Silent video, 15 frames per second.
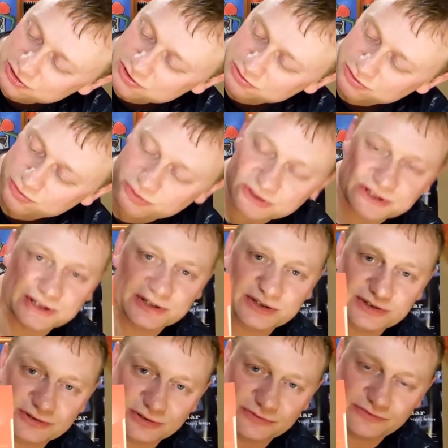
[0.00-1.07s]
of looks awkward to
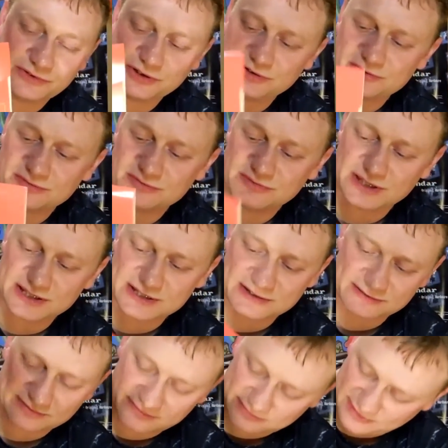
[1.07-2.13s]
sort of use
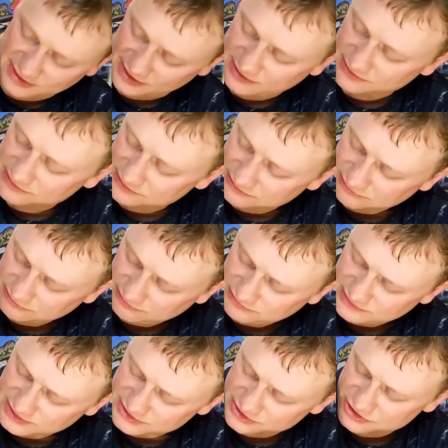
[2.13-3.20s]
this thing
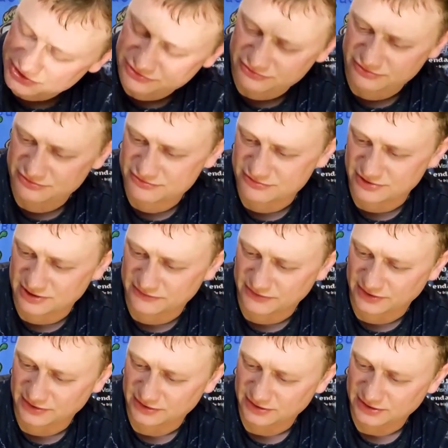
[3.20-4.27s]
as a
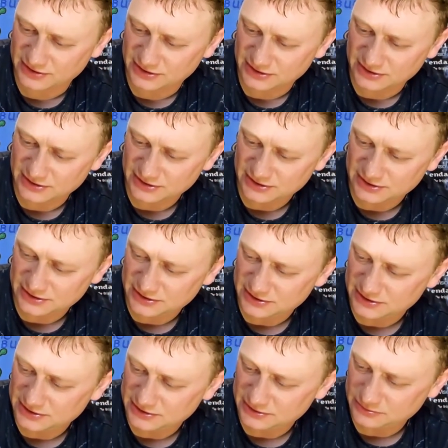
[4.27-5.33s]
screwdriver.
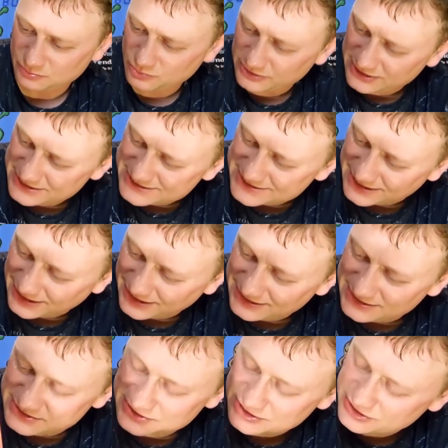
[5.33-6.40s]
What is that?
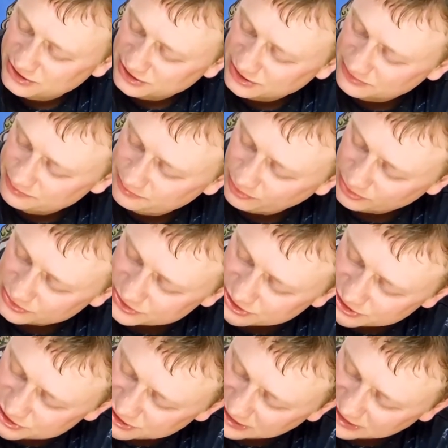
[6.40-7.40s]
It's just like a boxy,